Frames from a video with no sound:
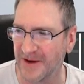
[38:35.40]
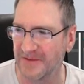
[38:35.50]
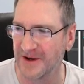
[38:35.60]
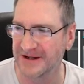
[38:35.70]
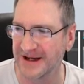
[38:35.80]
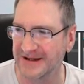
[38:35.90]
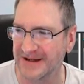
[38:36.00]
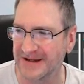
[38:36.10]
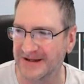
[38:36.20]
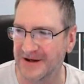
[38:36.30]
Smurfberry says,
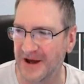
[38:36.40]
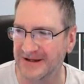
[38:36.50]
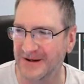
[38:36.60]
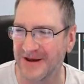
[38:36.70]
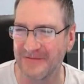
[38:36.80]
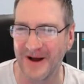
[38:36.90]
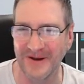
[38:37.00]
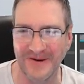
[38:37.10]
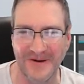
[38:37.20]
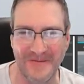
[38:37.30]
this is a nice looking
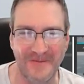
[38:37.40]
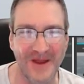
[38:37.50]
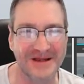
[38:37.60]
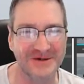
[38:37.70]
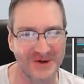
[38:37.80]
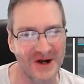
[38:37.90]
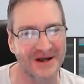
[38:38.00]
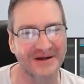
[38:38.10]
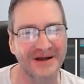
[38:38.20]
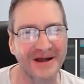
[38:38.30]
bathroom. That's
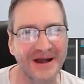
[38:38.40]
right.